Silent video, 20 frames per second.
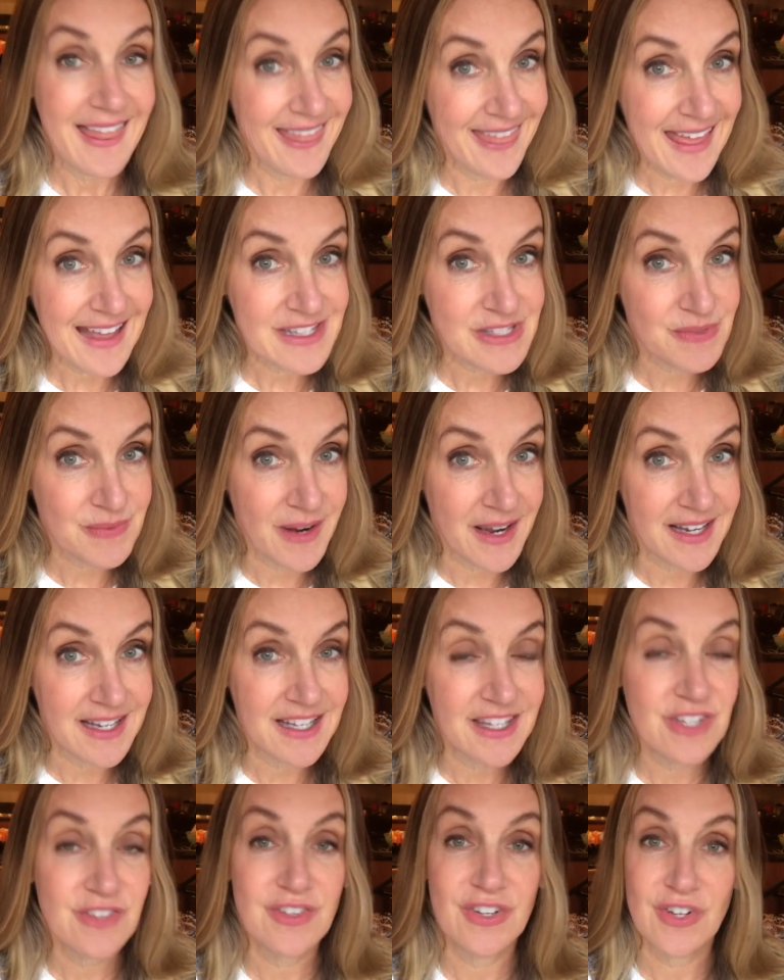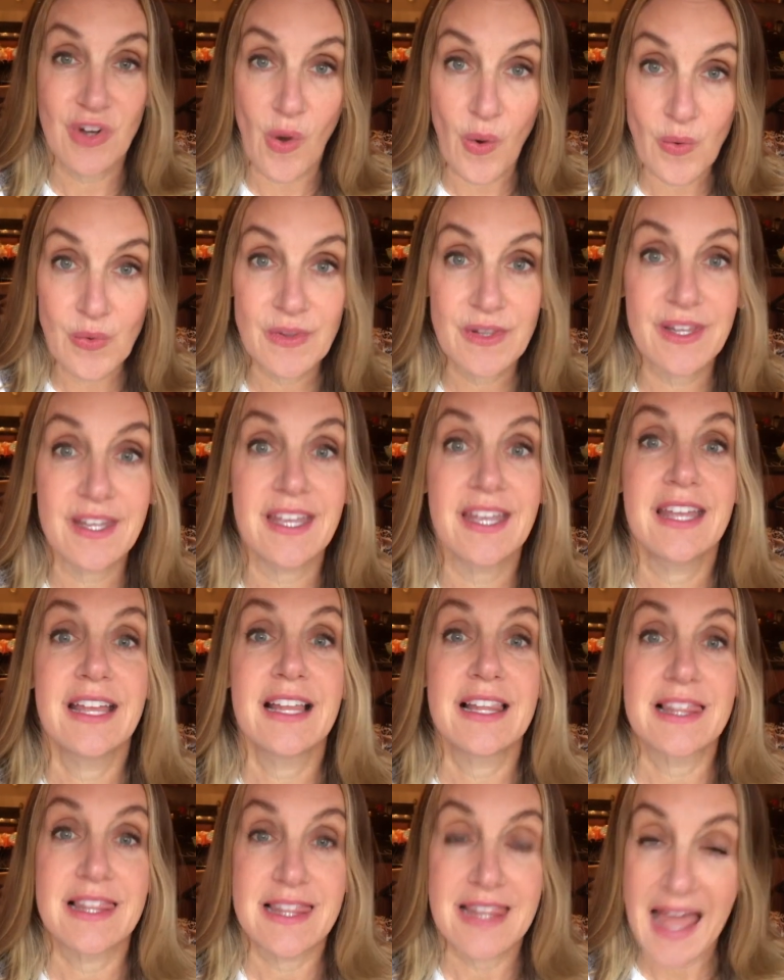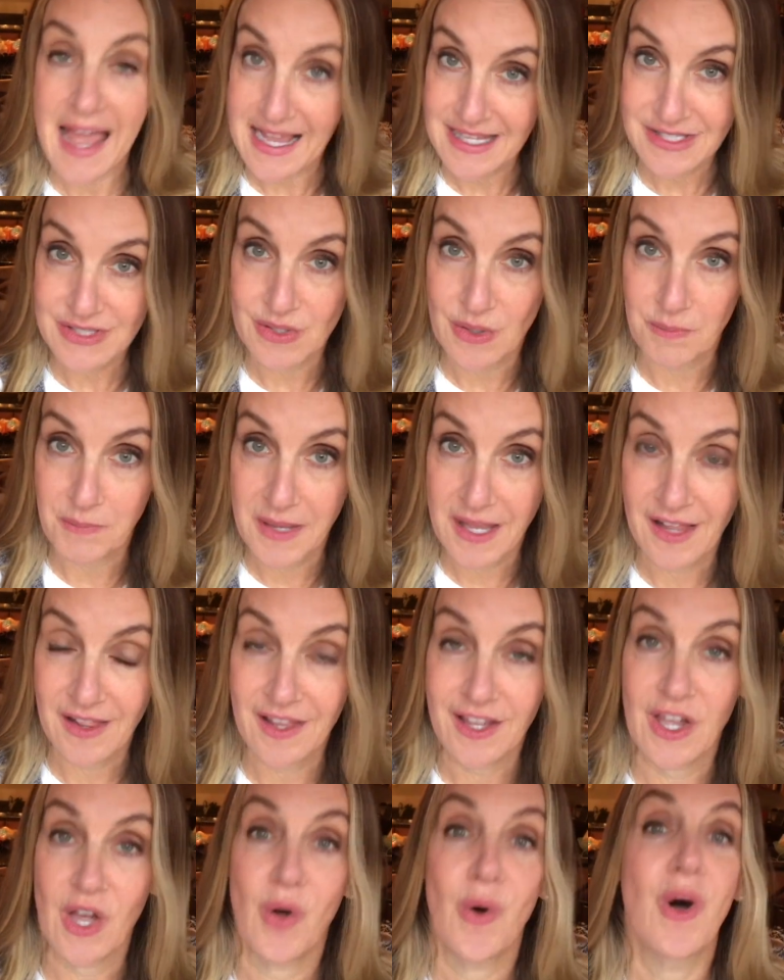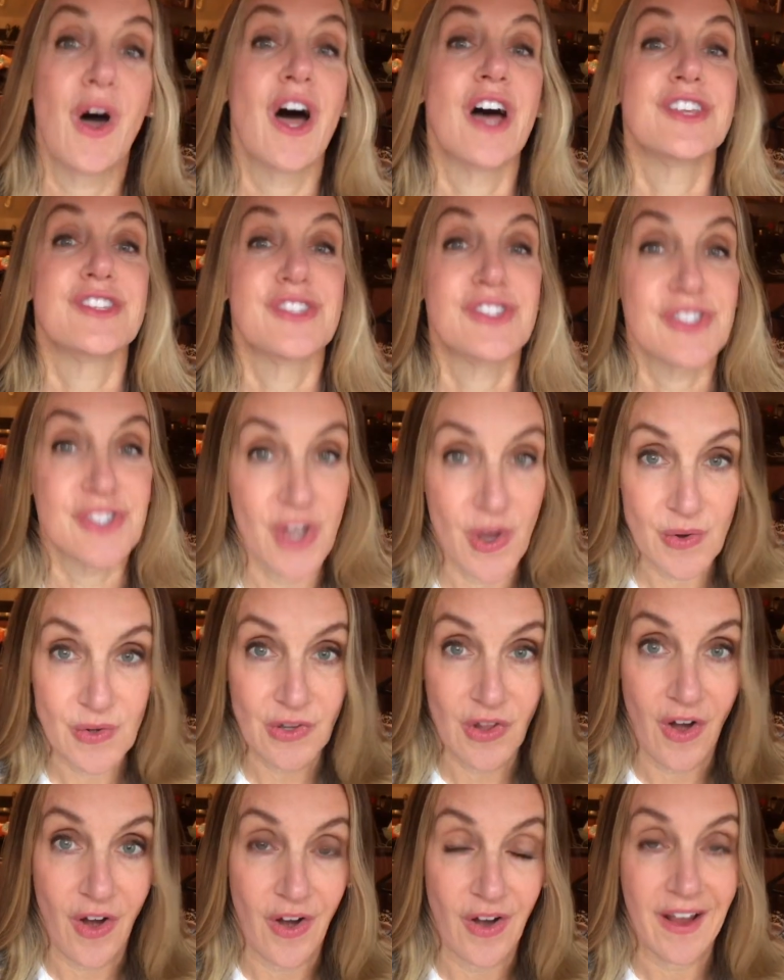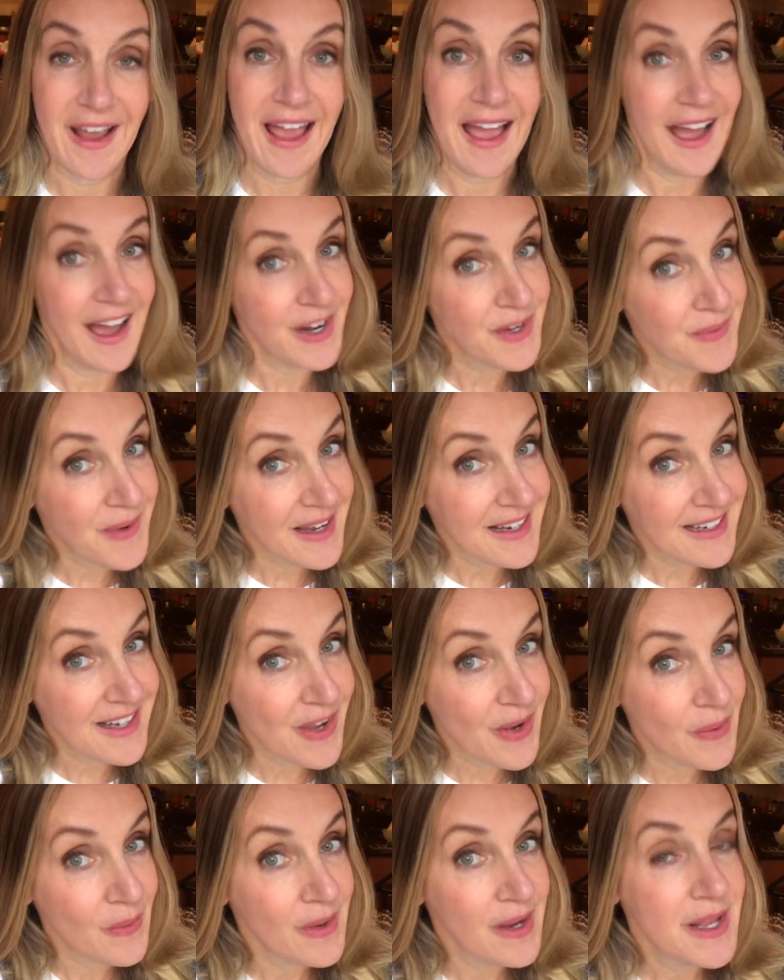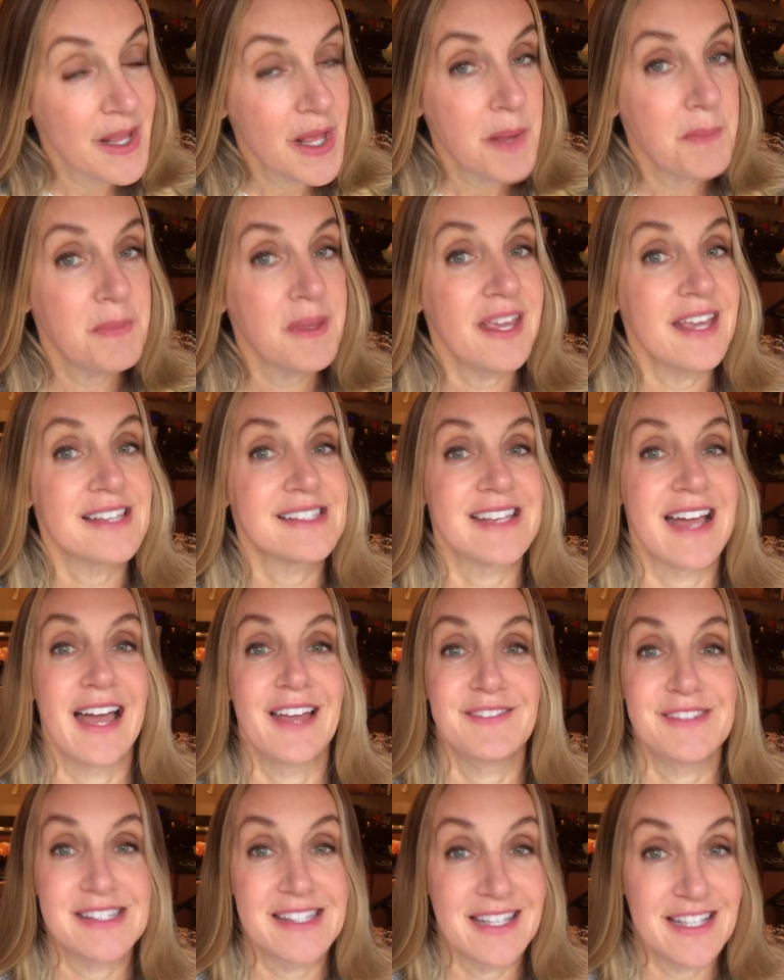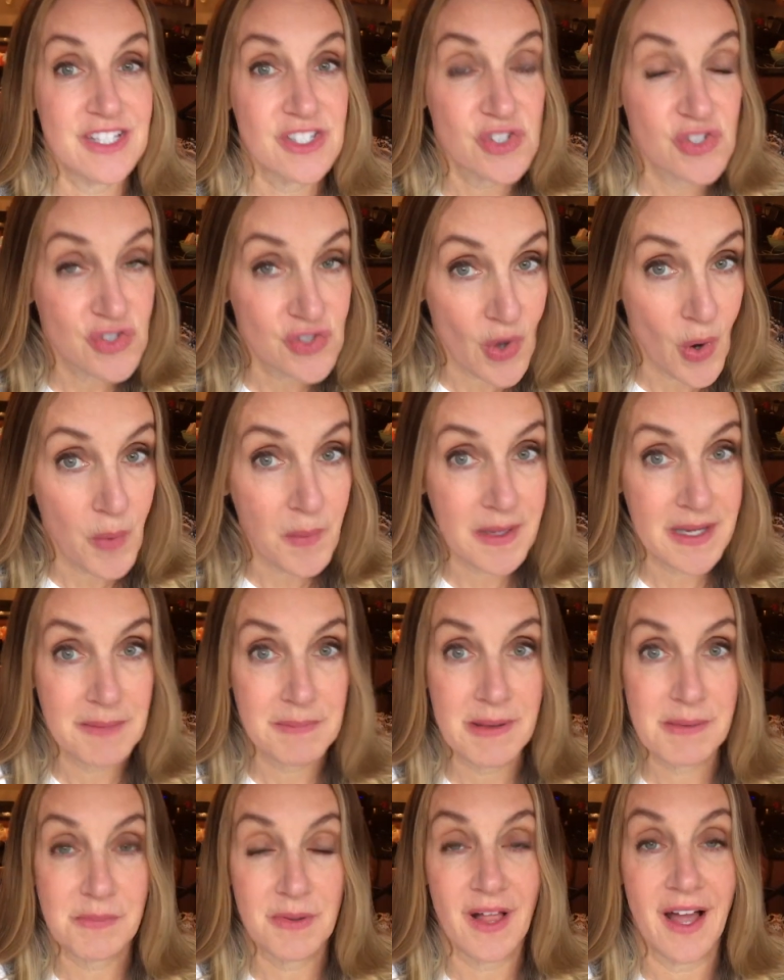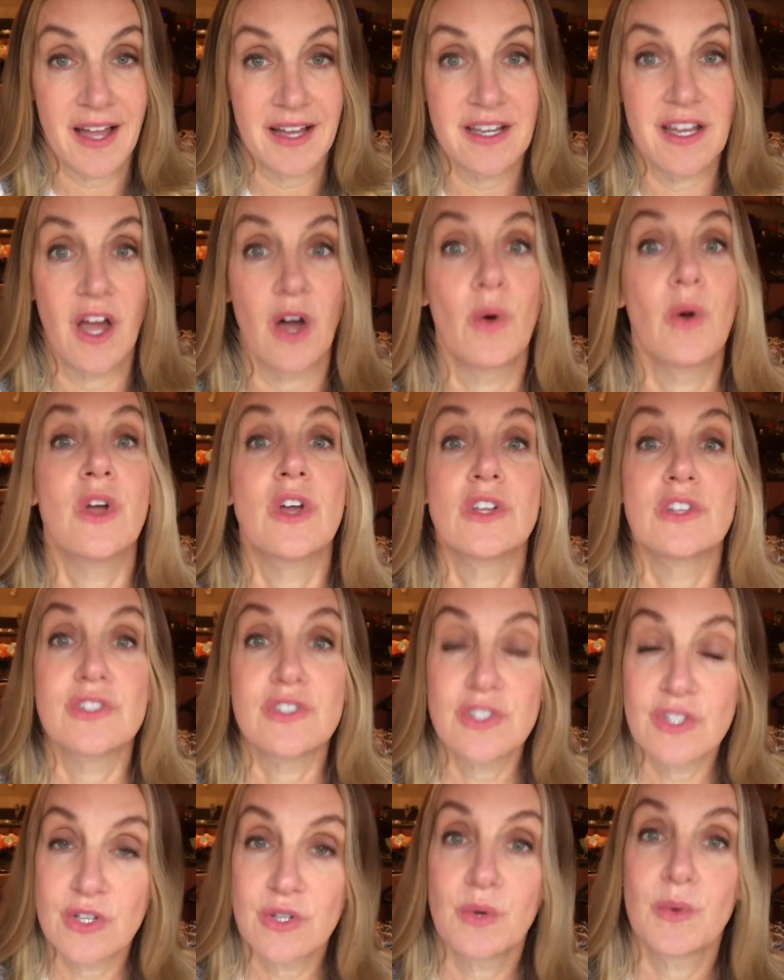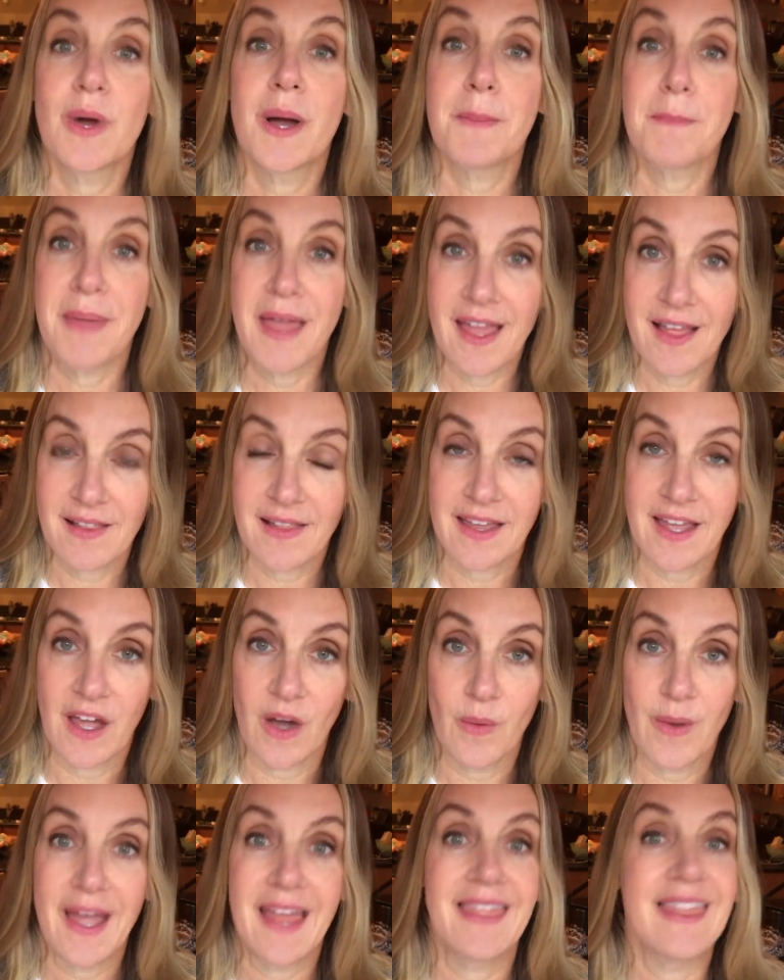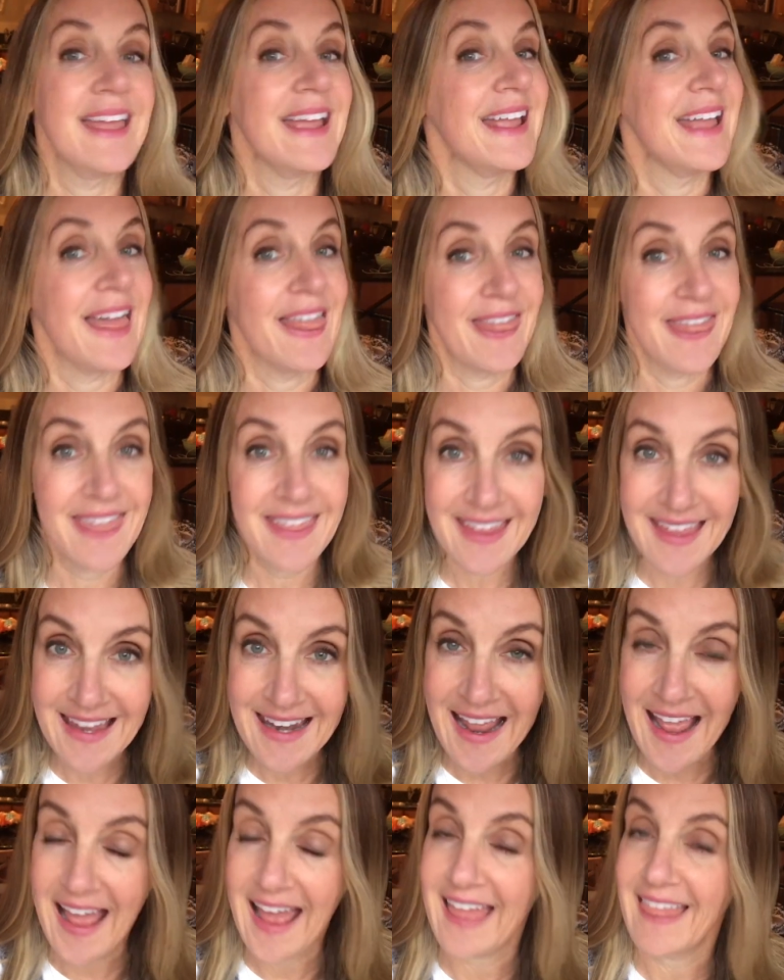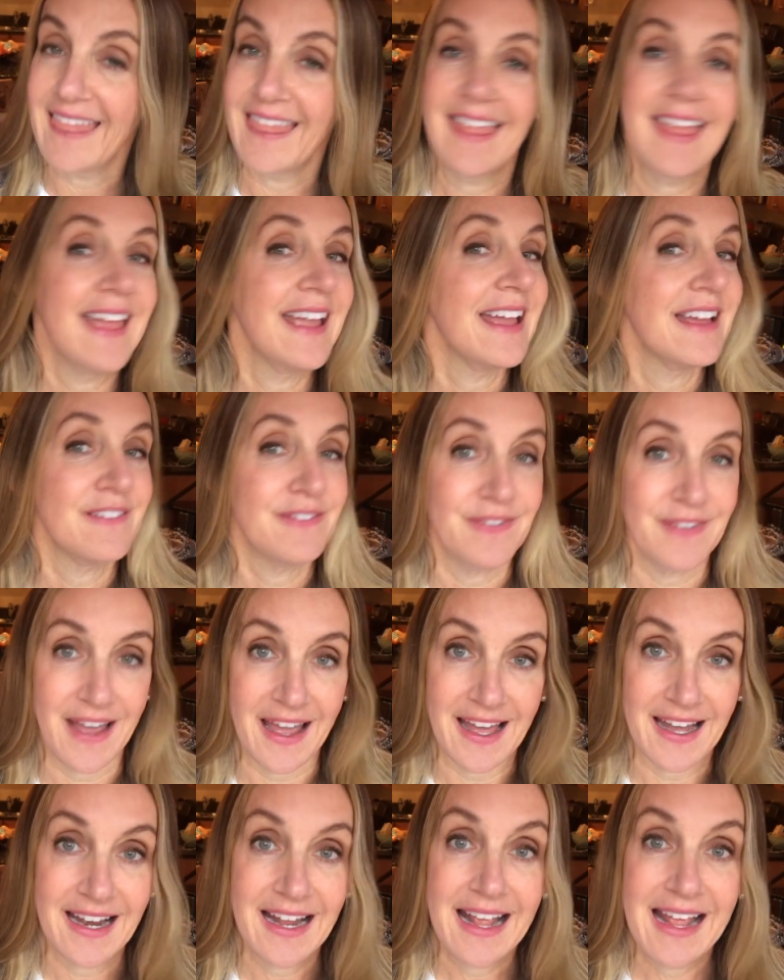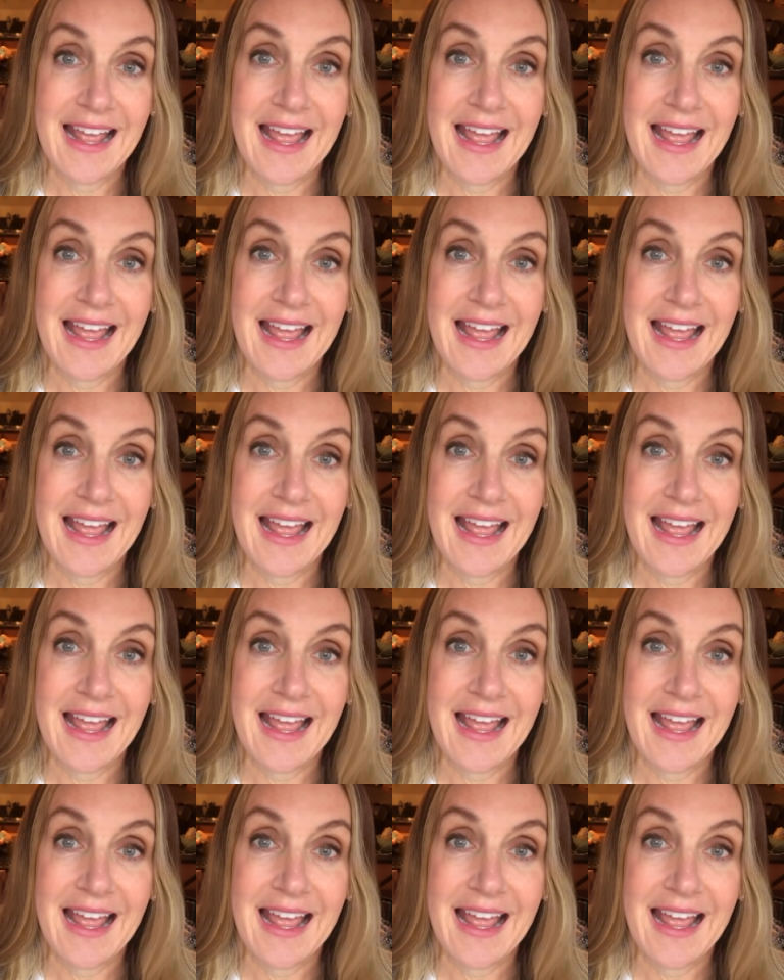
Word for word: That's right, you can only last on paleo so long. How do I know? Because I've seen so many people I know do paleo and they get thin and they get fat.